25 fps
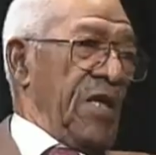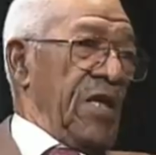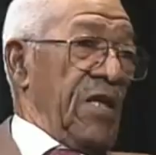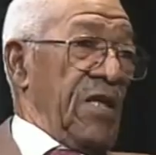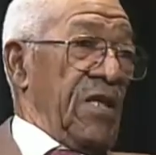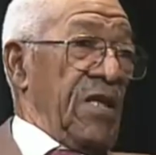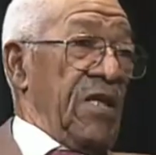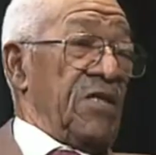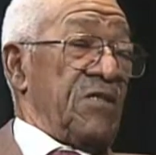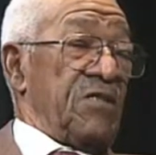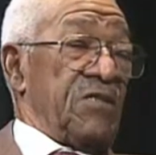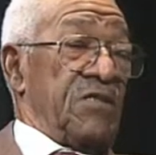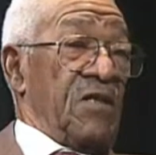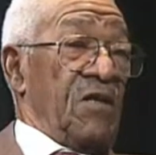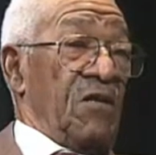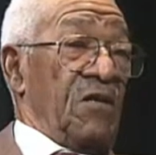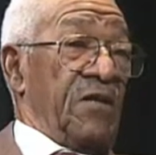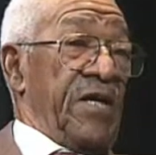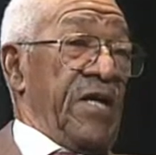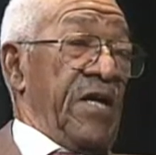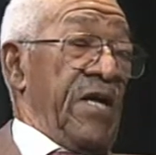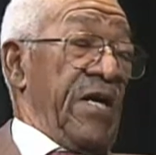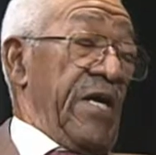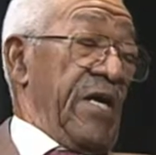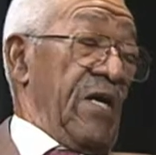and they still
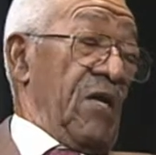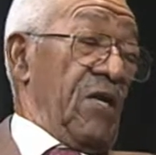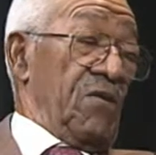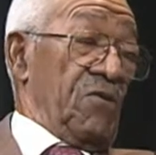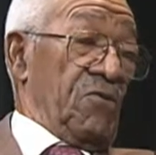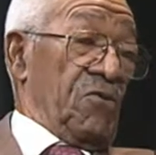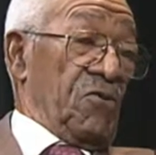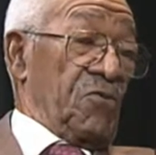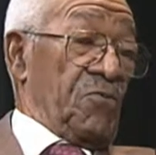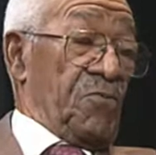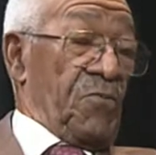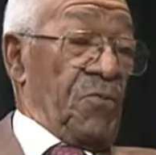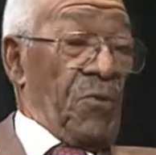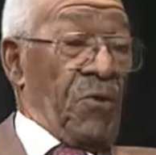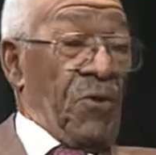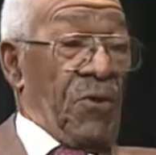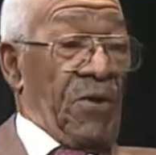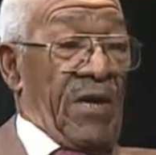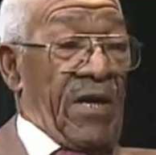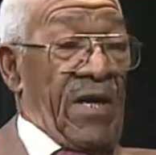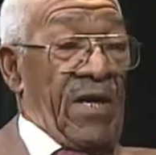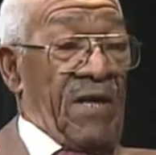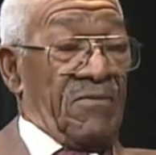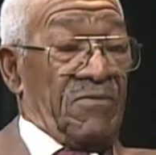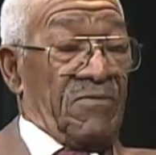carry on those
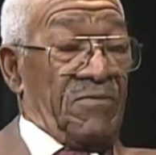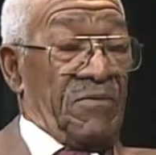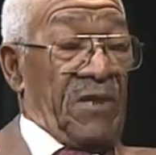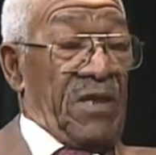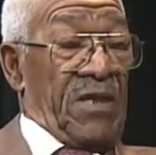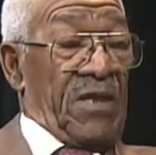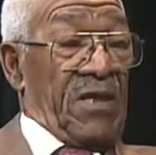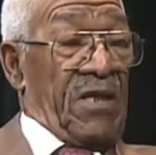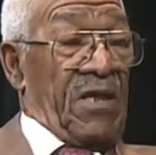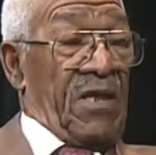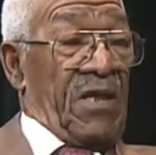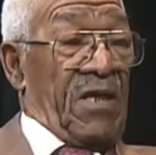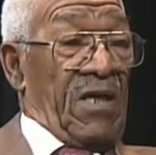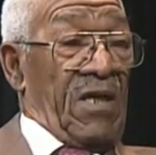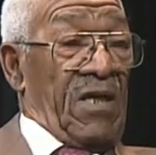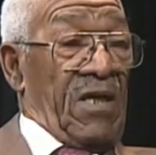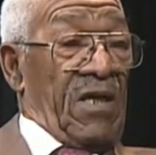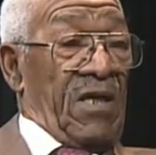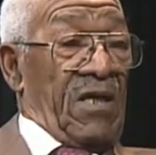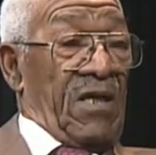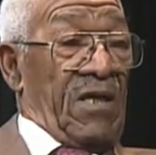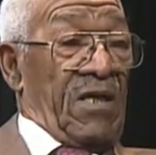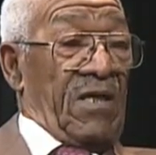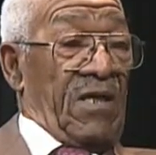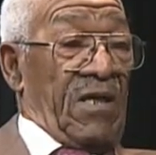programs, but
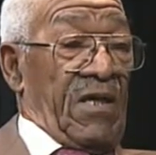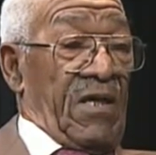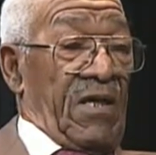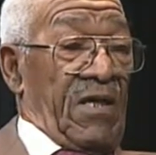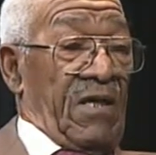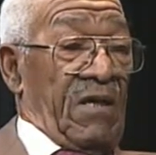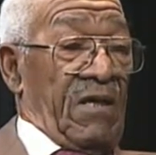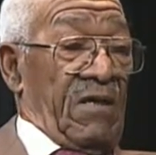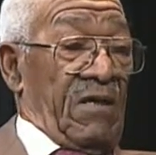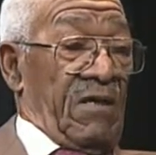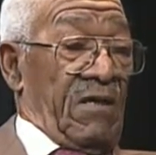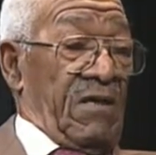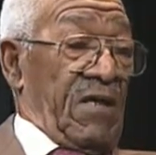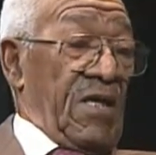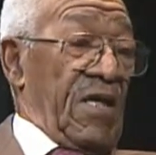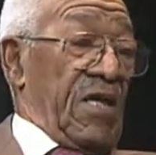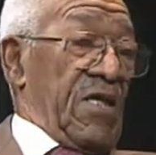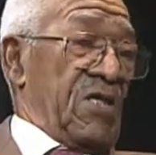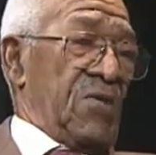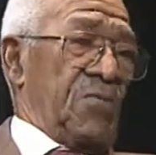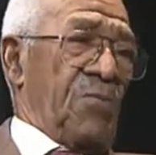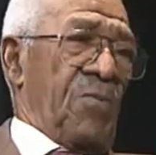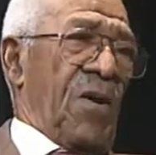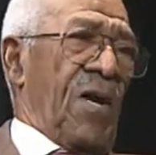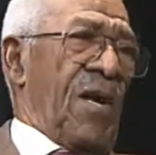they're not
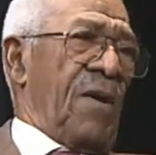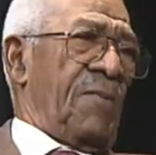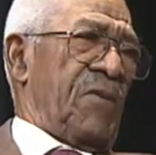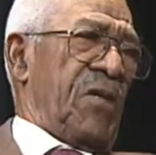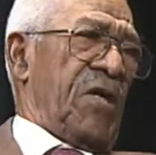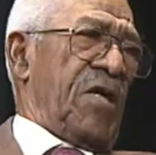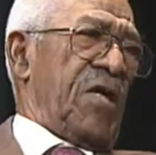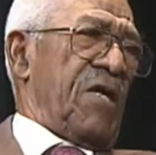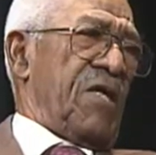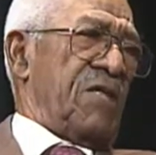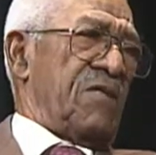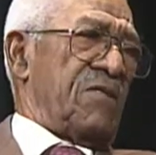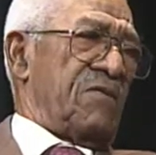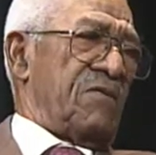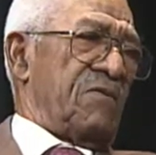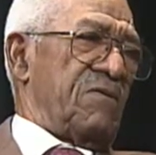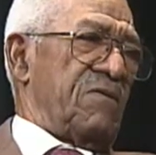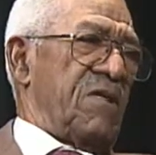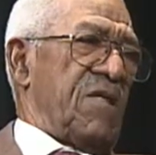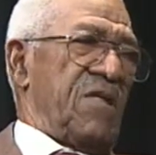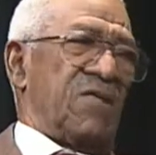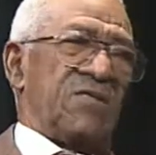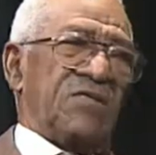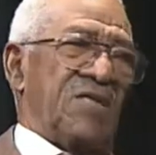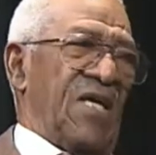as prominent as
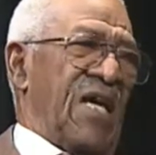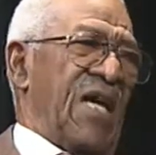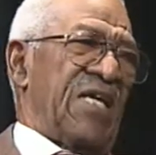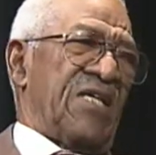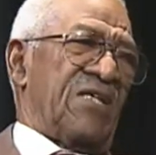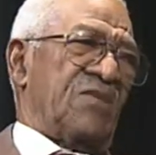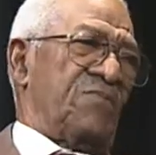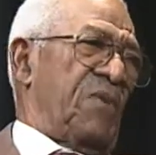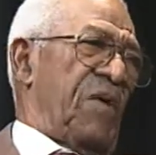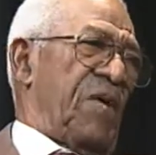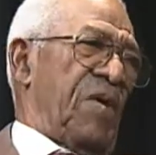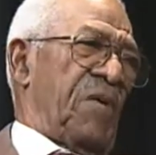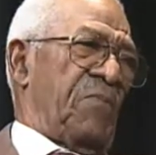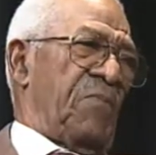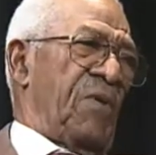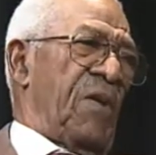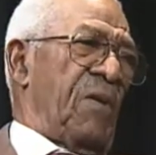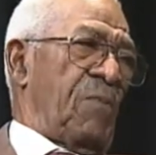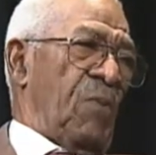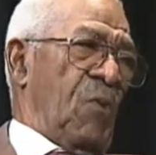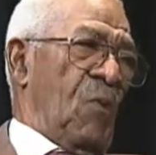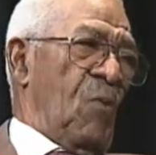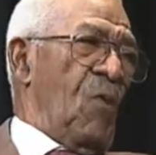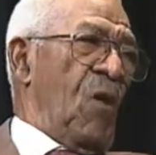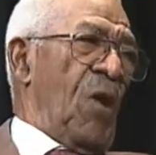there's not as many
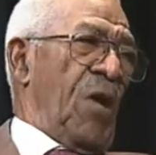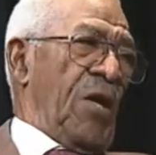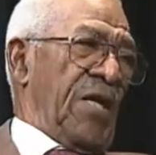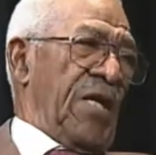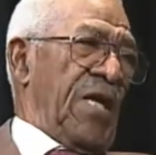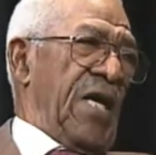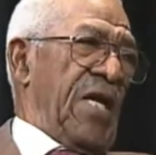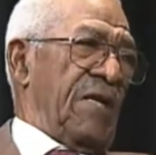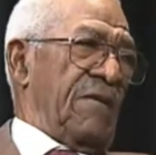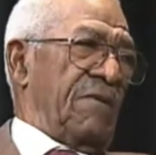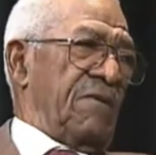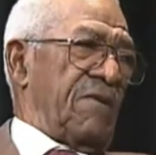people wanting that.